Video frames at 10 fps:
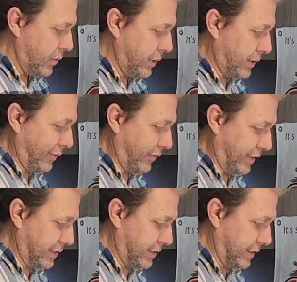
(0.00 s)
You can
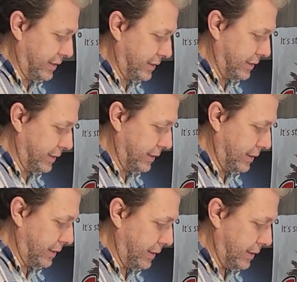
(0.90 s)
fix this
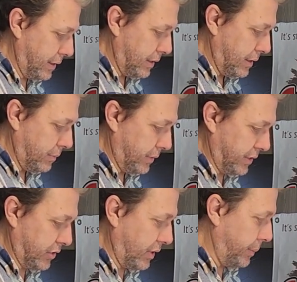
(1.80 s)
by
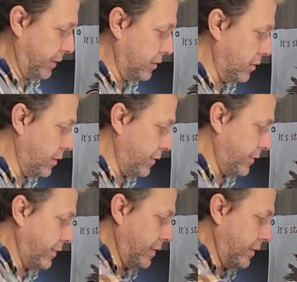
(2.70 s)
scraping it off.